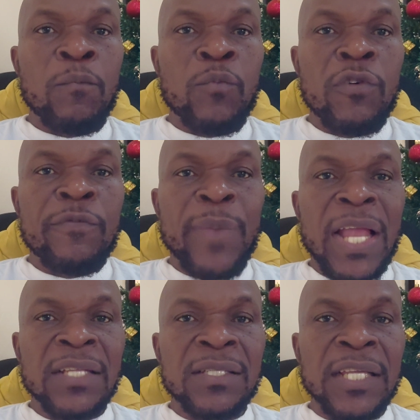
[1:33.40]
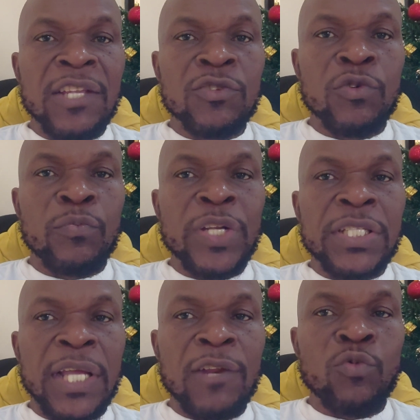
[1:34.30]
Movement into
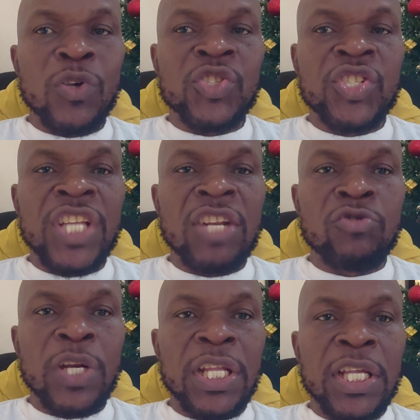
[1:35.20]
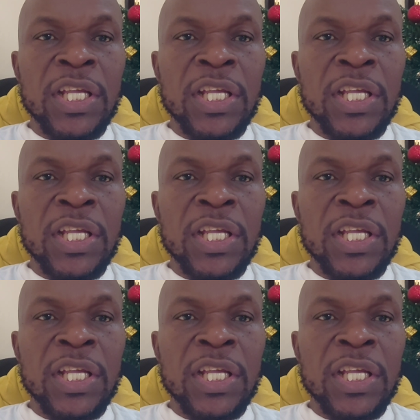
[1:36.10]
Britain was generally